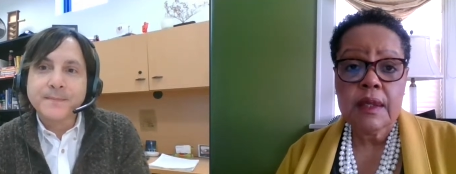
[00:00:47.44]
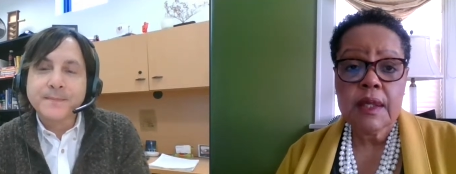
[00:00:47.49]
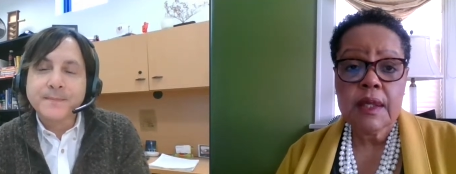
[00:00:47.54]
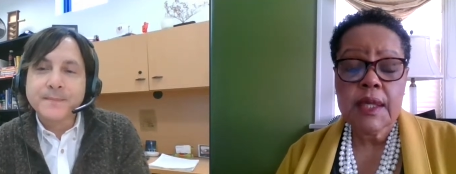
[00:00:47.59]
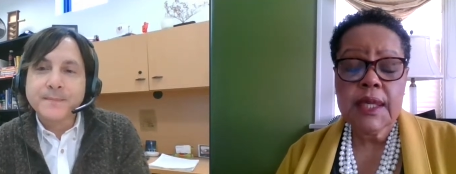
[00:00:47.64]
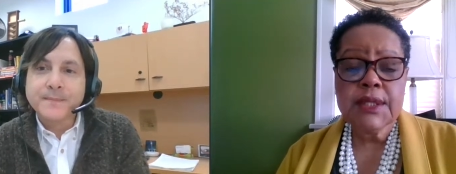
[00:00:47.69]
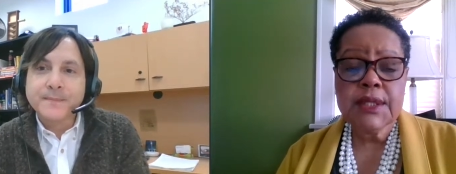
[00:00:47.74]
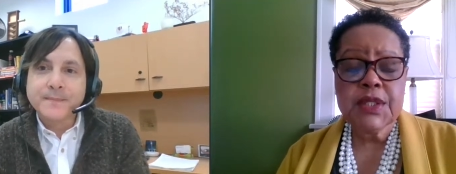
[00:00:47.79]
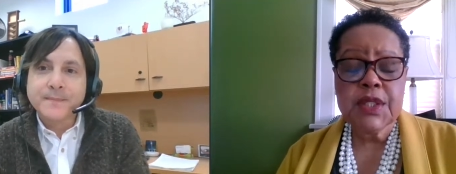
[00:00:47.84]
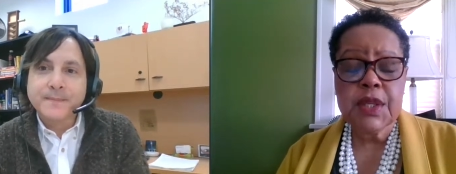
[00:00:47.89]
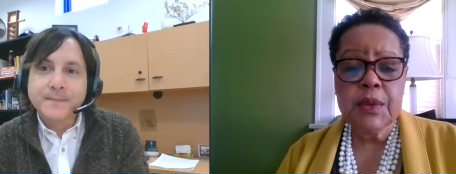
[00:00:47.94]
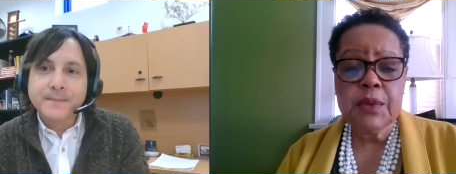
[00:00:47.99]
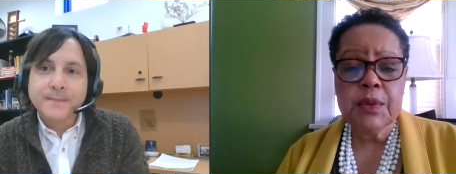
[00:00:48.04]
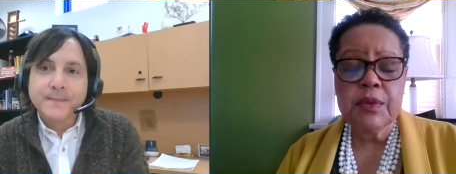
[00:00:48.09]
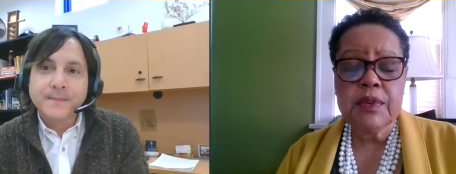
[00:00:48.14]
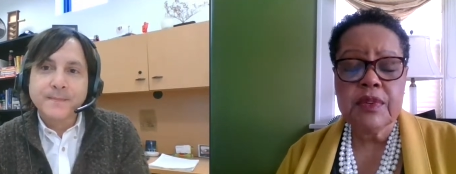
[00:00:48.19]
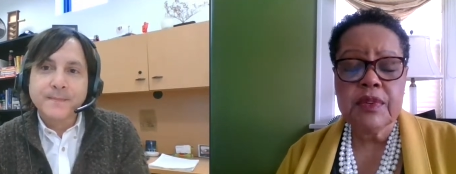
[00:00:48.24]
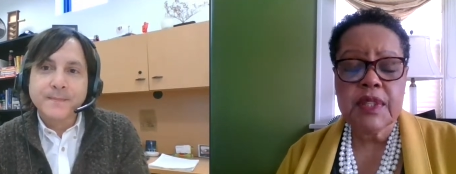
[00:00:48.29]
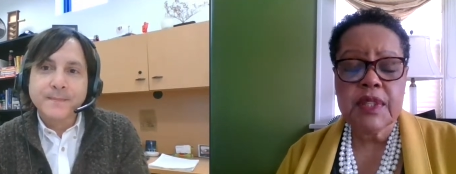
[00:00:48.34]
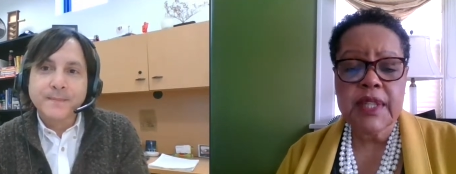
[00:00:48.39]
Speaker 1: Yes,
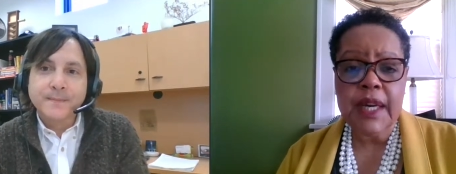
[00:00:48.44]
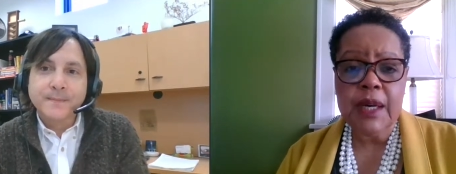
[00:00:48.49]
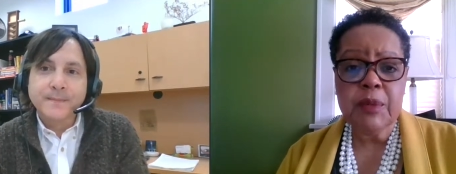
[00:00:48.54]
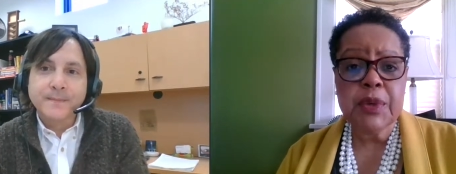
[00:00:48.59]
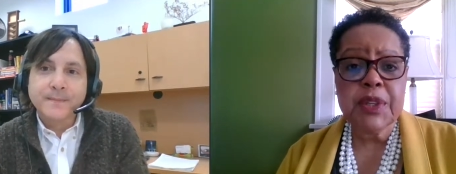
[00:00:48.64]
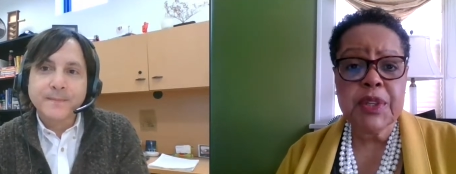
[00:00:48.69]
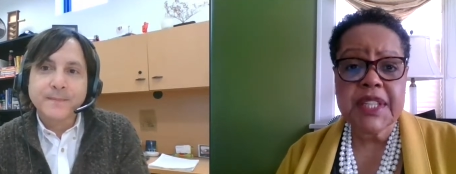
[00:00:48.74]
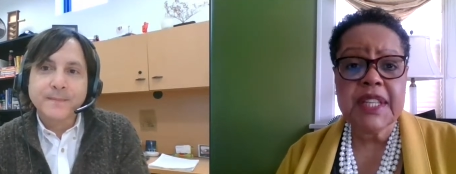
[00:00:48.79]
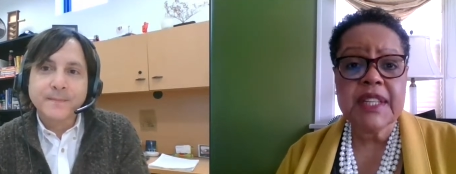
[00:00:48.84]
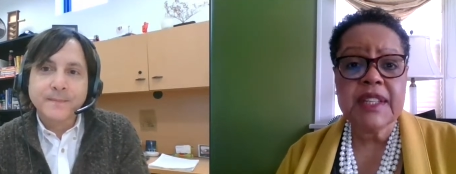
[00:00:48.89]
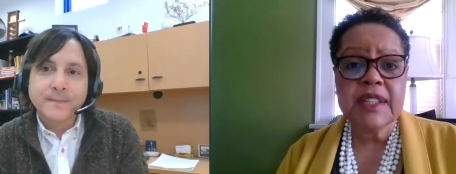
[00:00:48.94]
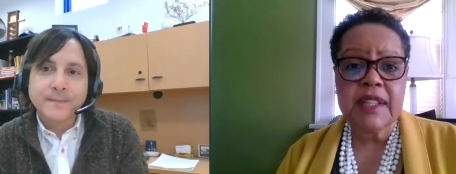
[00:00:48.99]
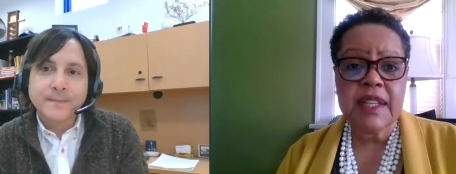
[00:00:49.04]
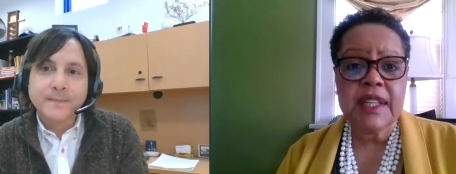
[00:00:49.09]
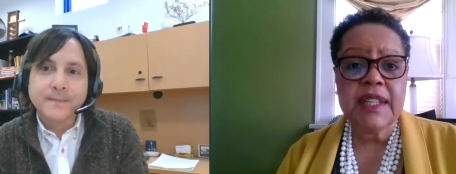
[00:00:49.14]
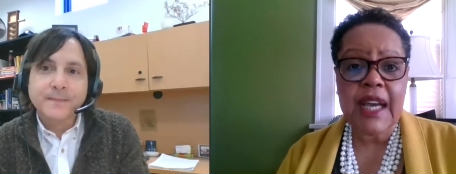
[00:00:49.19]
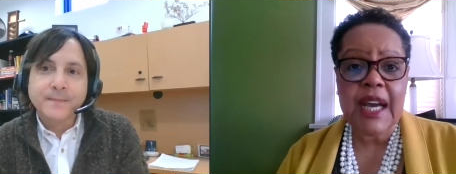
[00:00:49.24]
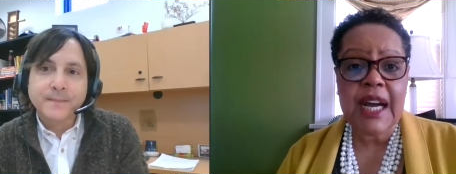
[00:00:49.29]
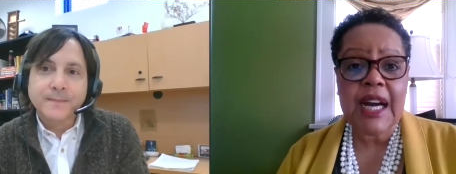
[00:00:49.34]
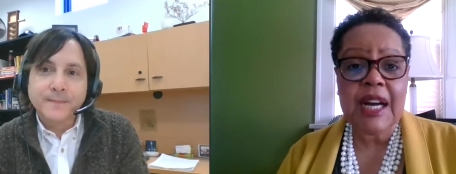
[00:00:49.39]
so networking
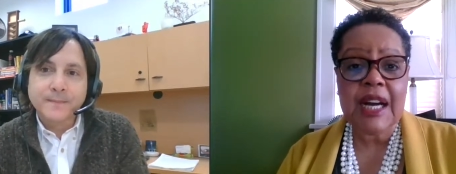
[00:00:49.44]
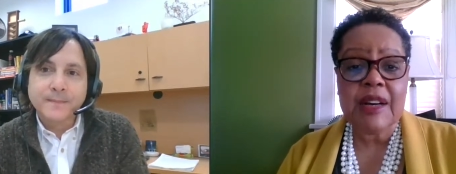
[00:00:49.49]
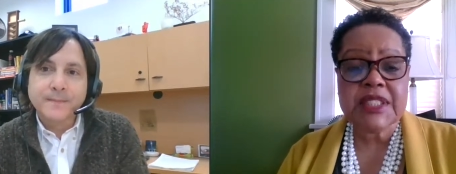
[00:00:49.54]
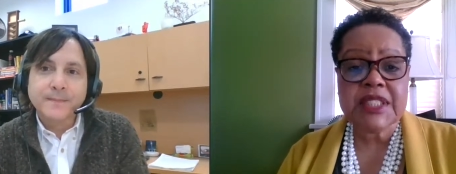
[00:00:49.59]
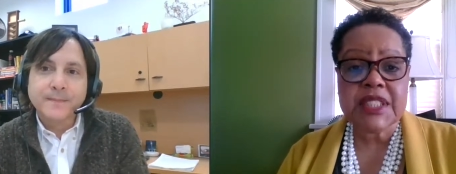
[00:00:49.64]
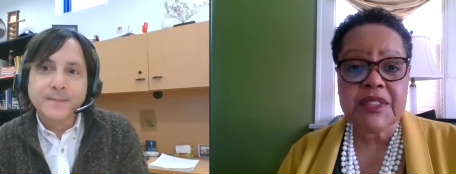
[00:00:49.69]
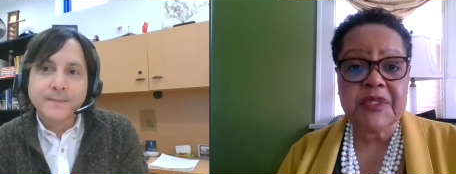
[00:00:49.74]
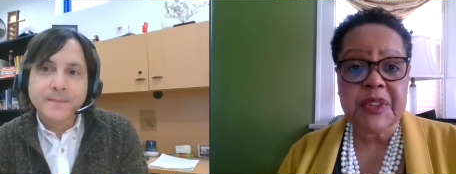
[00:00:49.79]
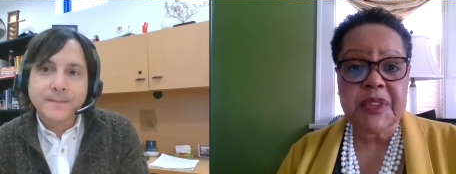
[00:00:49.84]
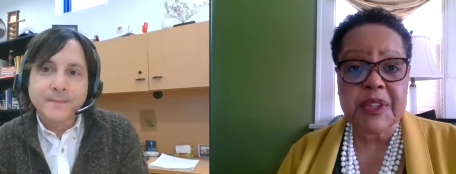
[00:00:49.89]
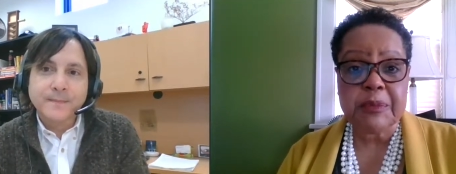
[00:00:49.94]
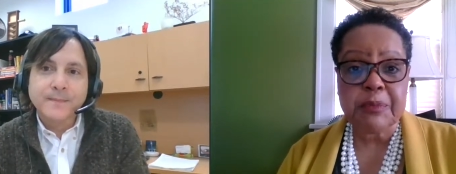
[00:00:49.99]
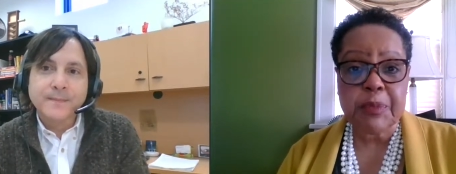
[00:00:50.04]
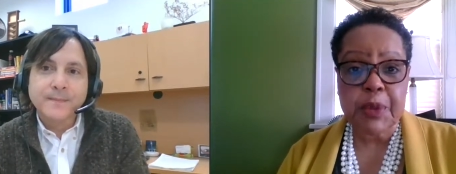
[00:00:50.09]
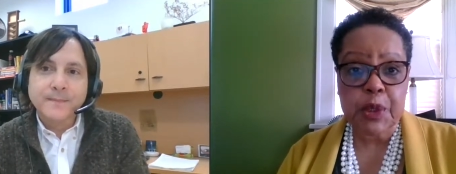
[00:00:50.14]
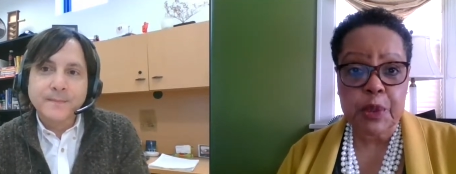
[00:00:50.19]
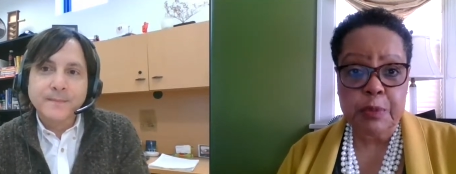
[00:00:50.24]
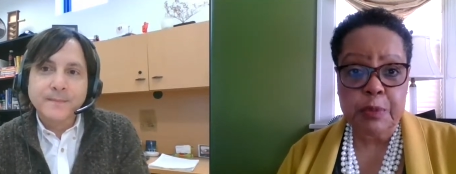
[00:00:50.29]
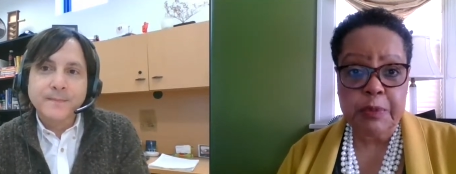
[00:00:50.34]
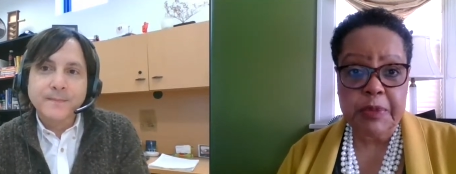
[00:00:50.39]
can have a different
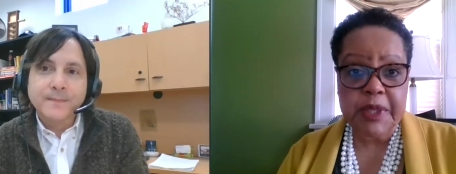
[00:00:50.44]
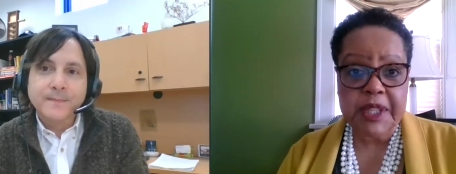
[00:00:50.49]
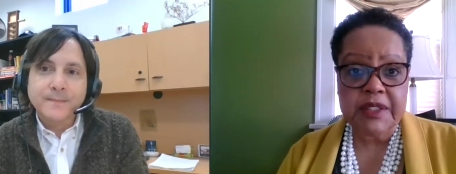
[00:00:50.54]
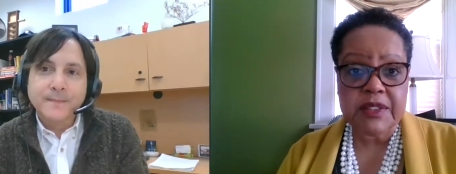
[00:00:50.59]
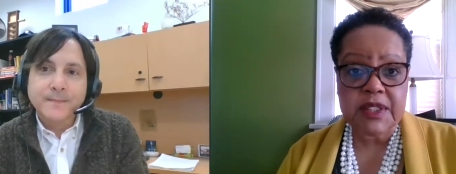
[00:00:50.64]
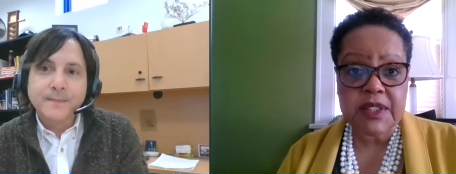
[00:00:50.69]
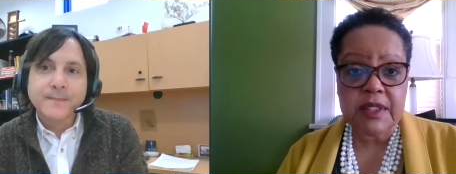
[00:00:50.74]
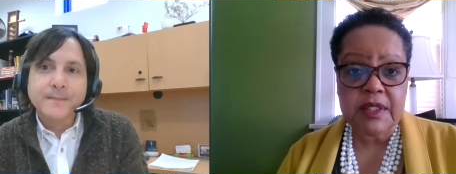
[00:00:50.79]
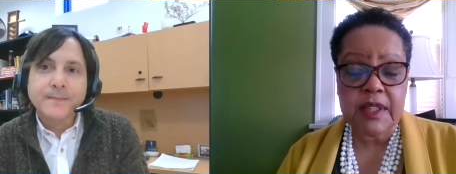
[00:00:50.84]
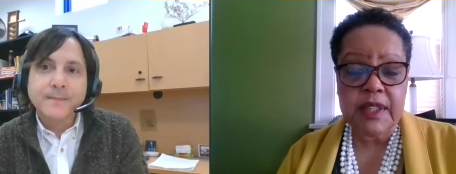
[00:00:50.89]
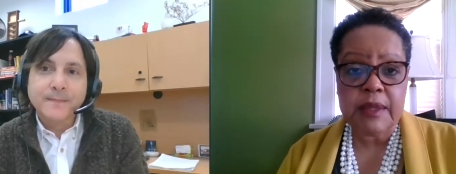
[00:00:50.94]
purpose.